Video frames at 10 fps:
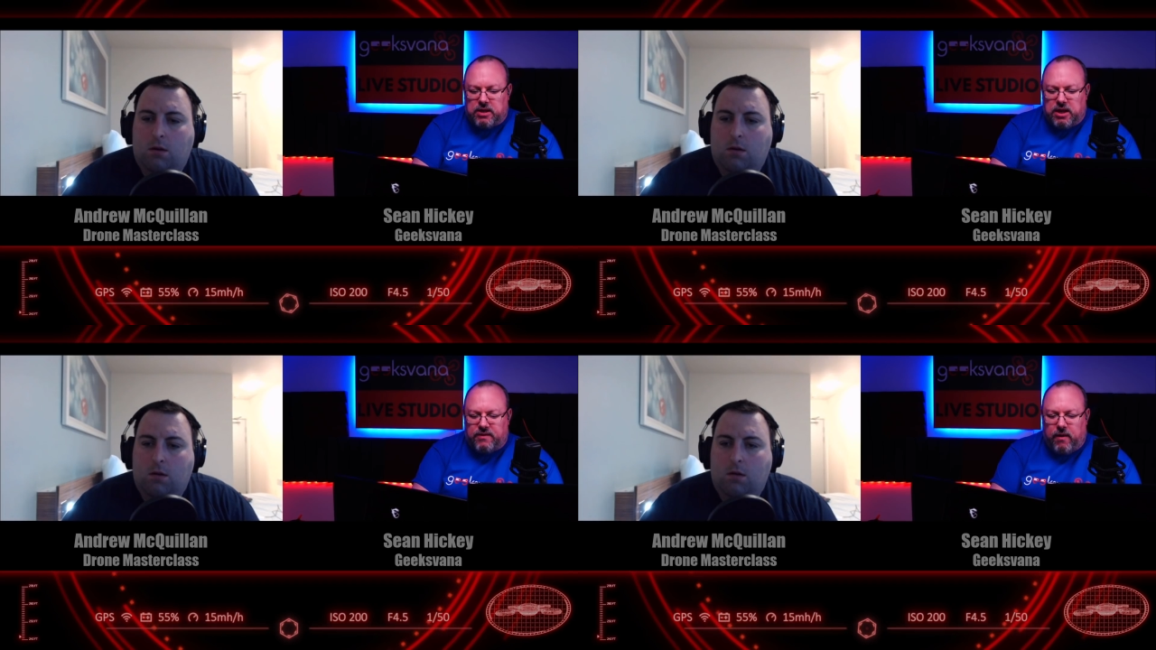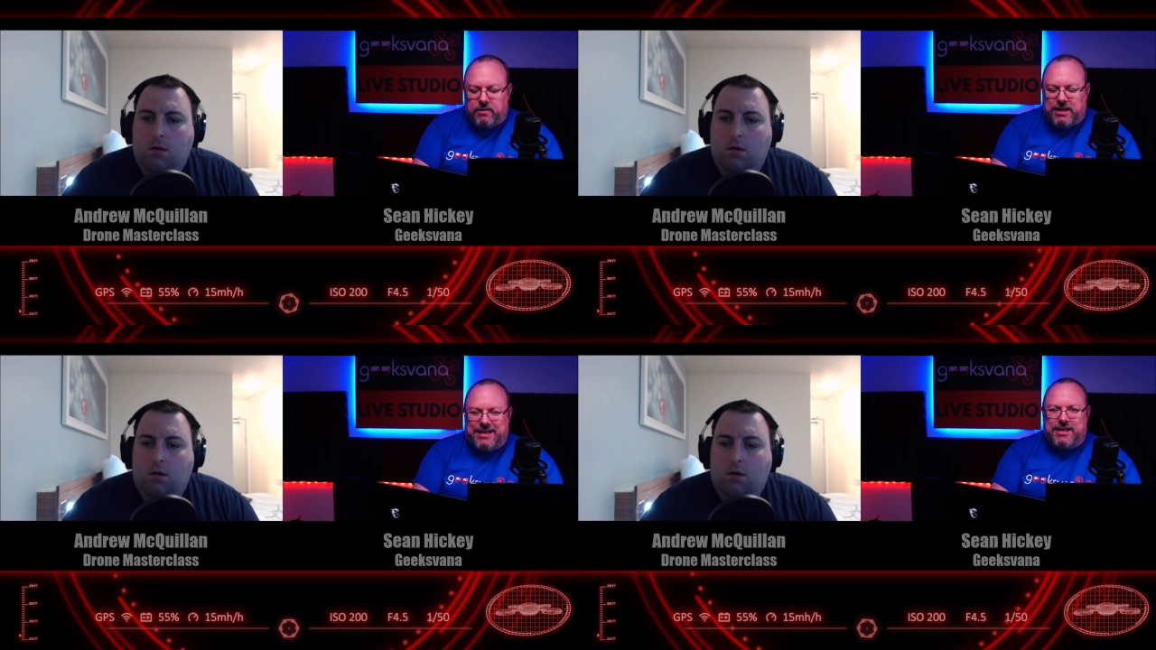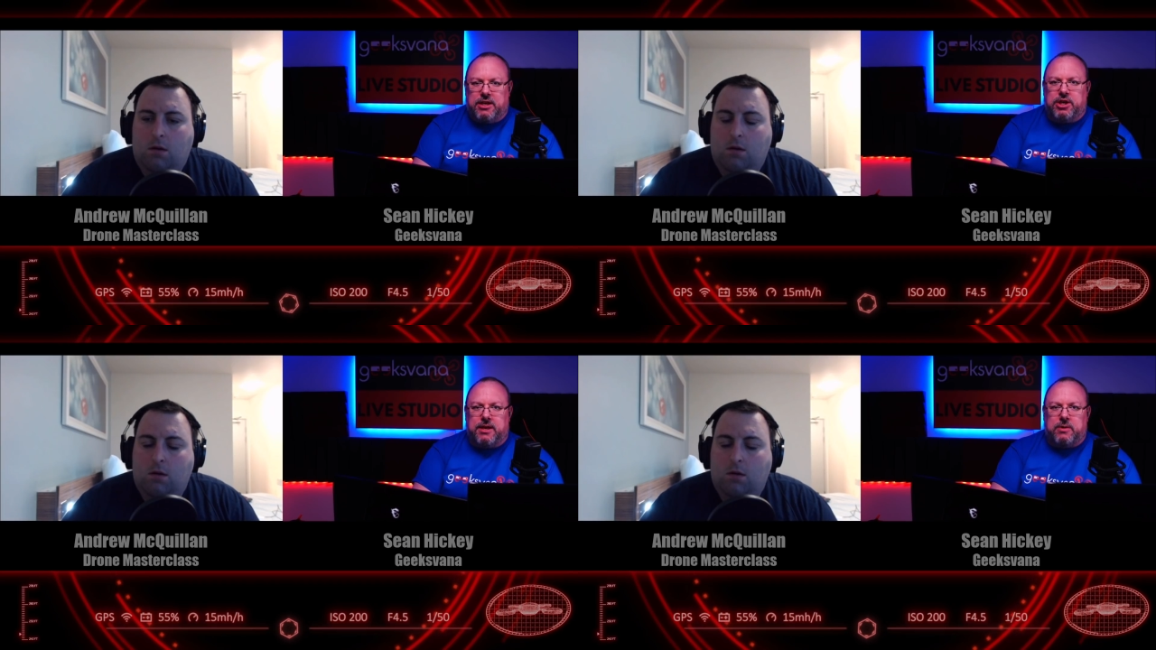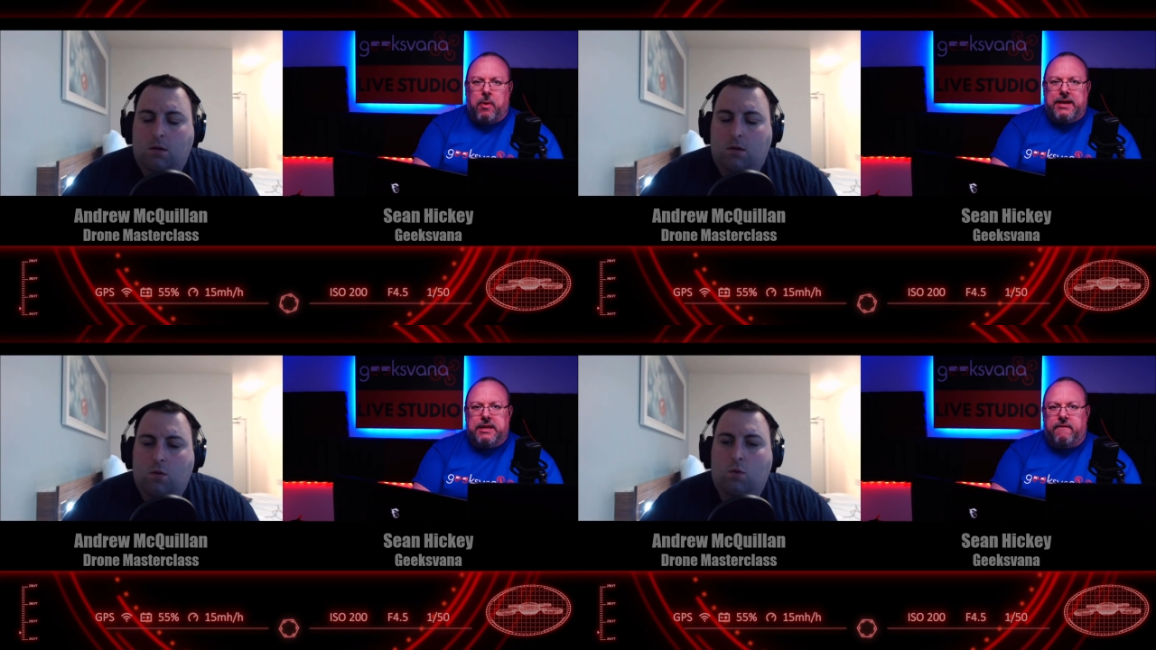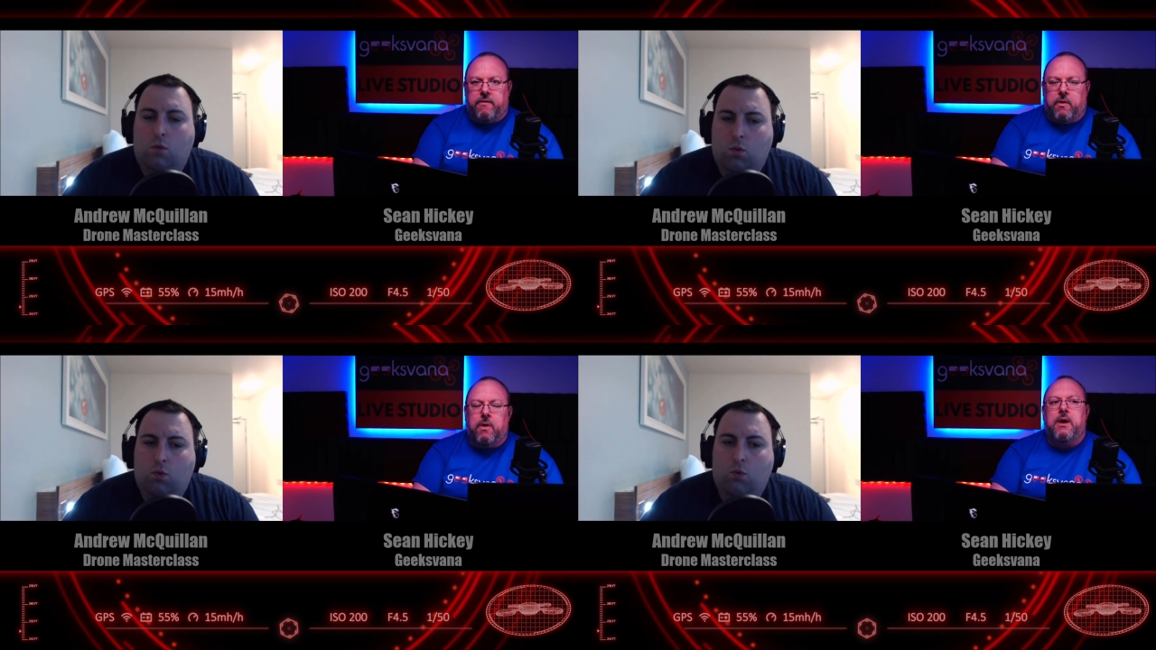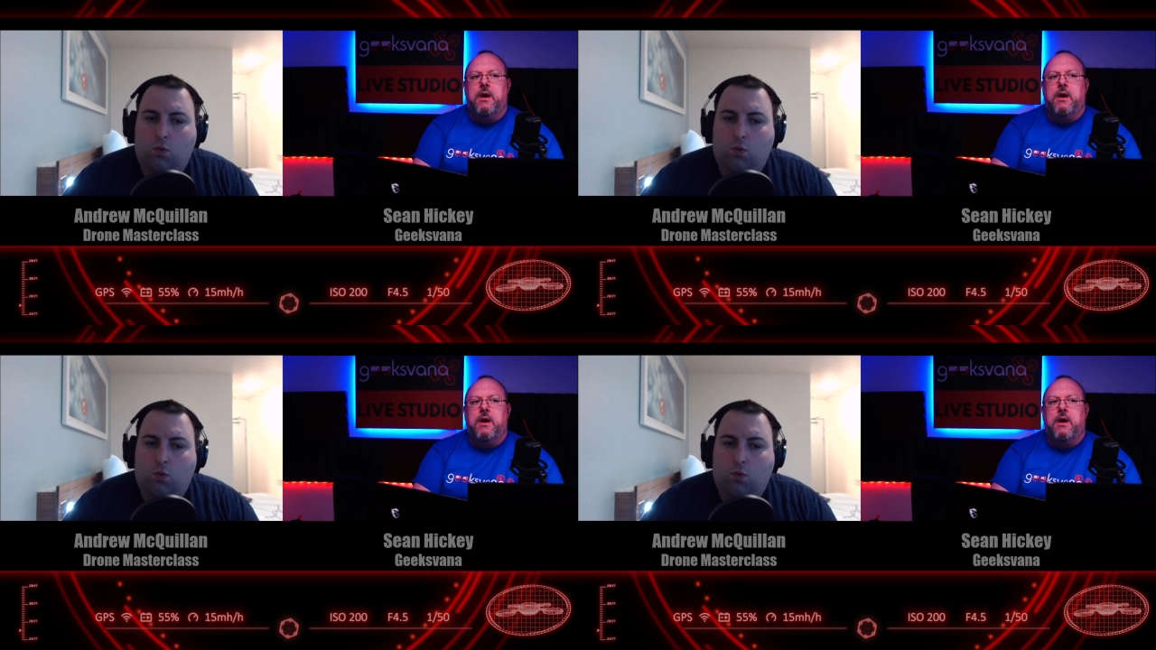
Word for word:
Speaker 1: as far as this isn't just waiting for